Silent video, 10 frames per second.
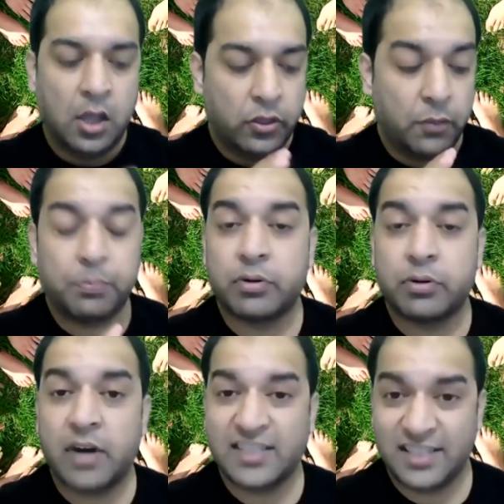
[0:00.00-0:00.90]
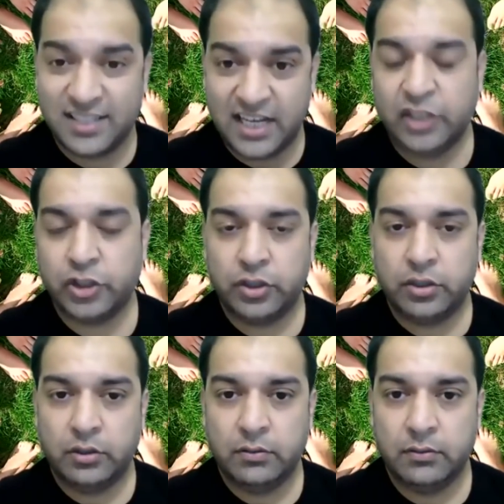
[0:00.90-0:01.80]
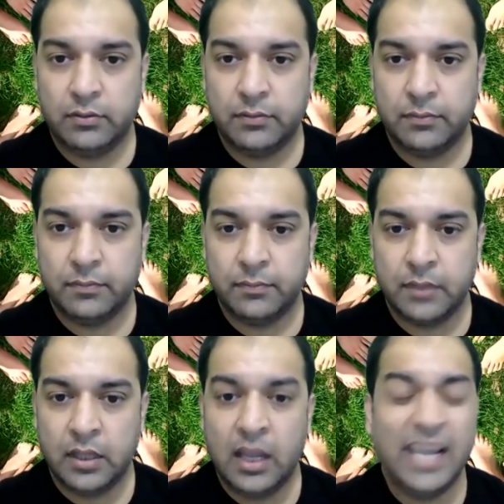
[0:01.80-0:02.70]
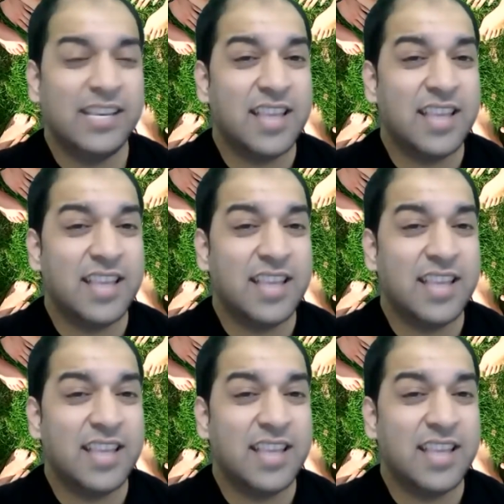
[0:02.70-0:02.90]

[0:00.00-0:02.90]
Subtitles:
The presentation, it